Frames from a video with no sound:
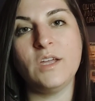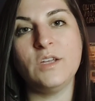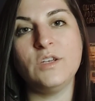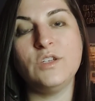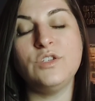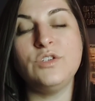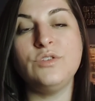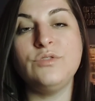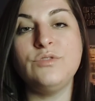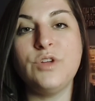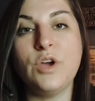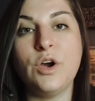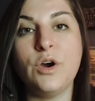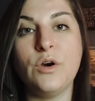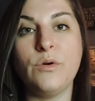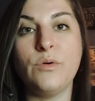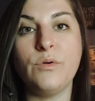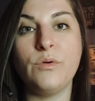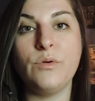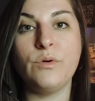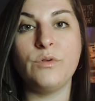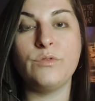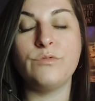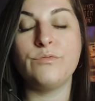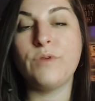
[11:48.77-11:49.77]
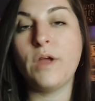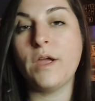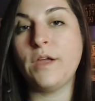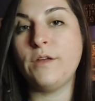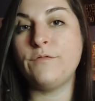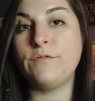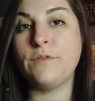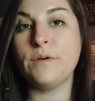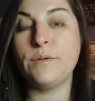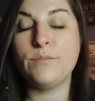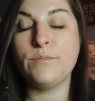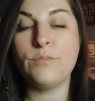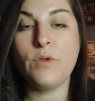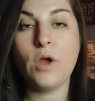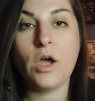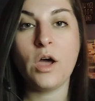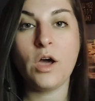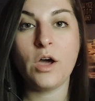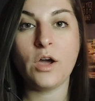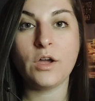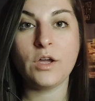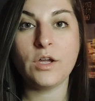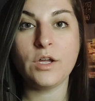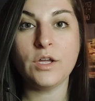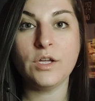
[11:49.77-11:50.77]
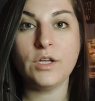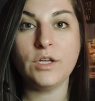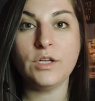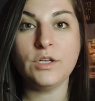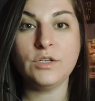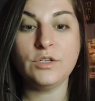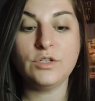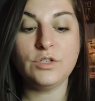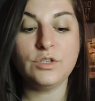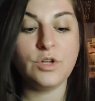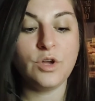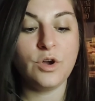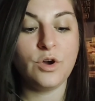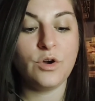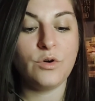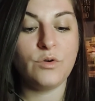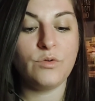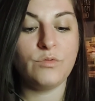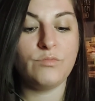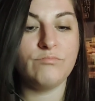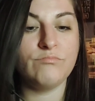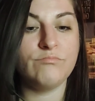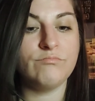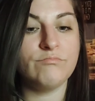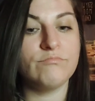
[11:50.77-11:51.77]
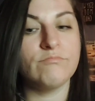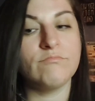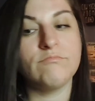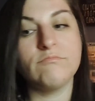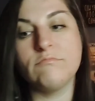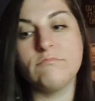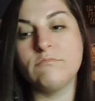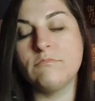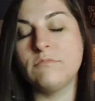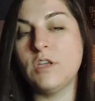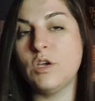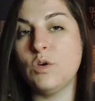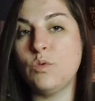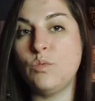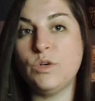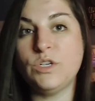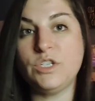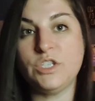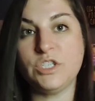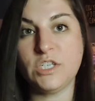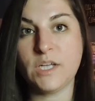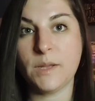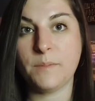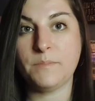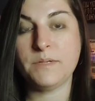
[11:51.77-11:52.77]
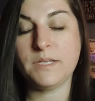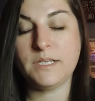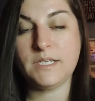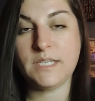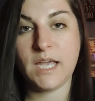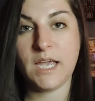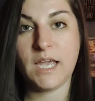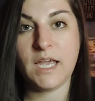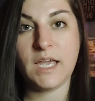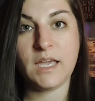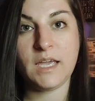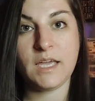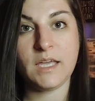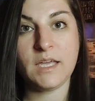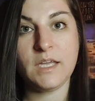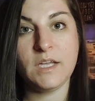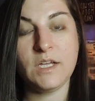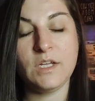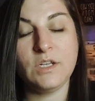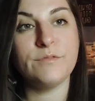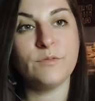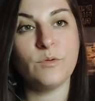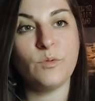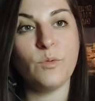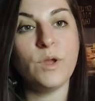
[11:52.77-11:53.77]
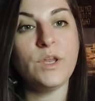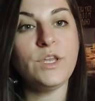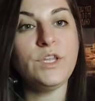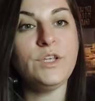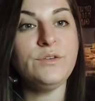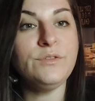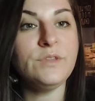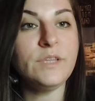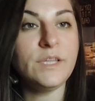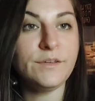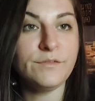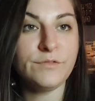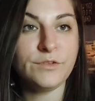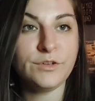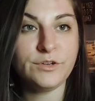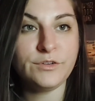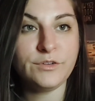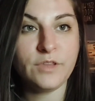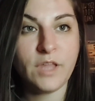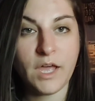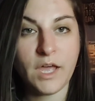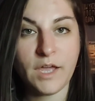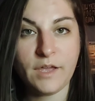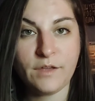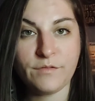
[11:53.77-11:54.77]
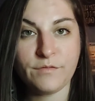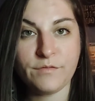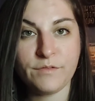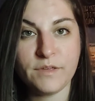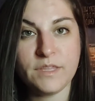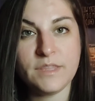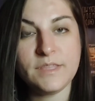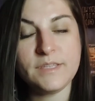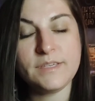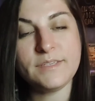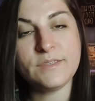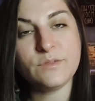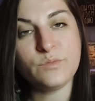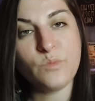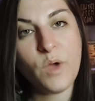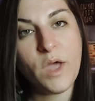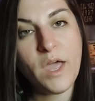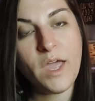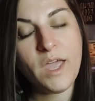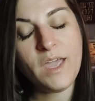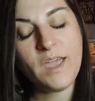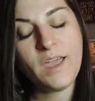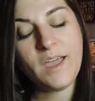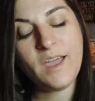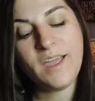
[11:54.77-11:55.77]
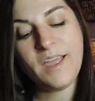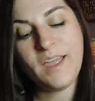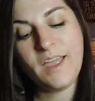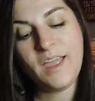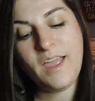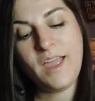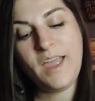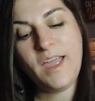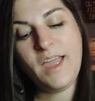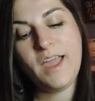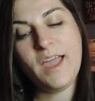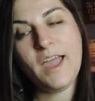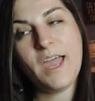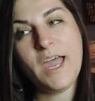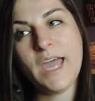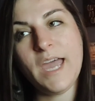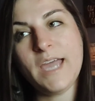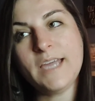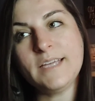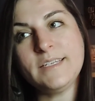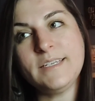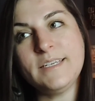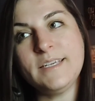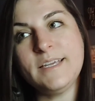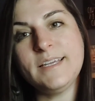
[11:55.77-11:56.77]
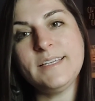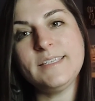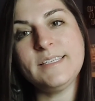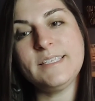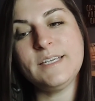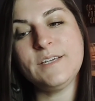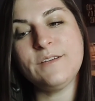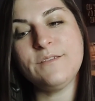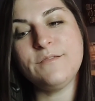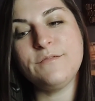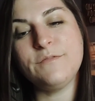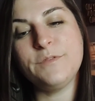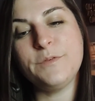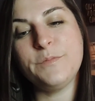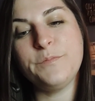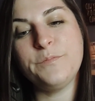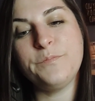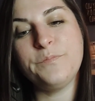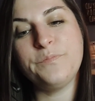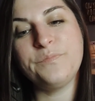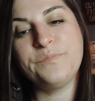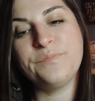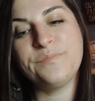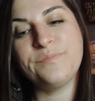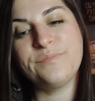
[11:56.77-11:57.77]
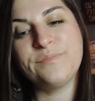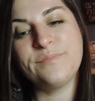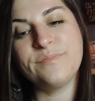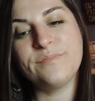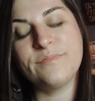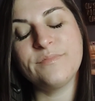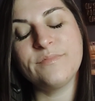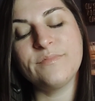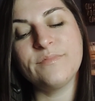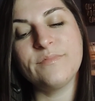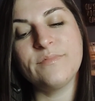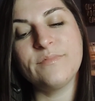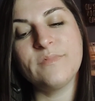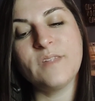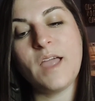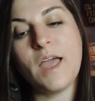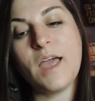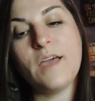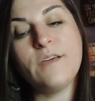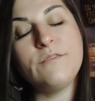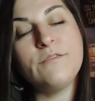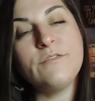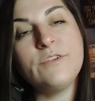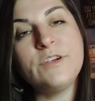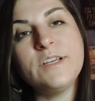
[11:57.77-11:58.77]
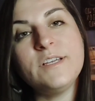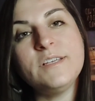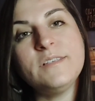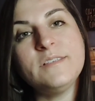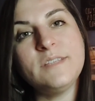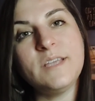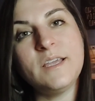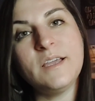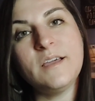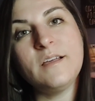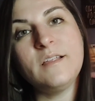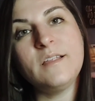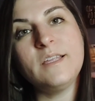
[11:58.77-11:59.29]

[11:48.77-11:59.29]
to know right from wrong, to know which step to take. When you live your life in this way, acting as if every single